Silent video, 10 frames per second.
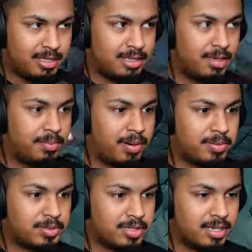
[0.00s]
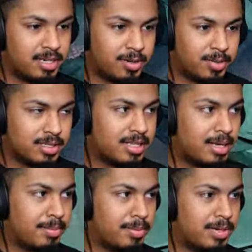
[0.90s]
Little purple giant, don't want
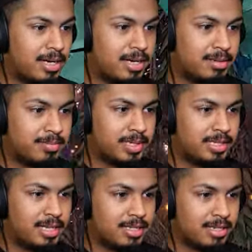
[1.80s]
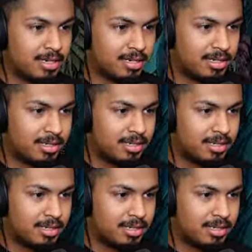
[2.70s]
that, my boy. Appreciate you, though.